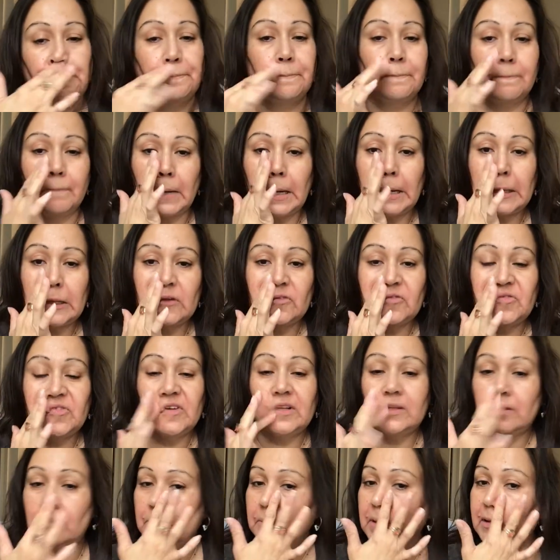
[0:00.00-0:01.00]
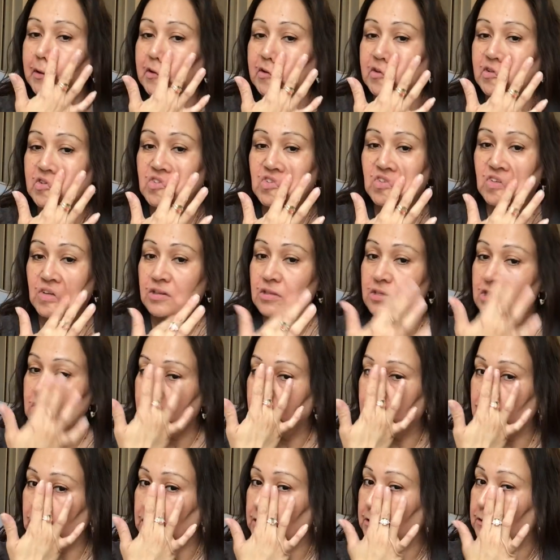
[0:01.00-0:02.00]
But I can feel it making your skin
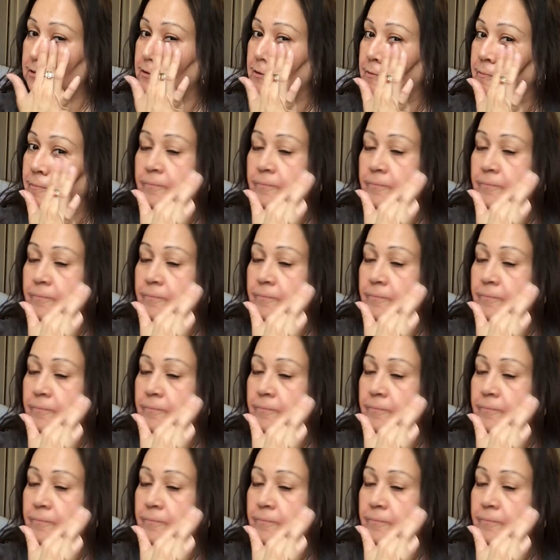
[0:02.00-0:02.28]
smooth.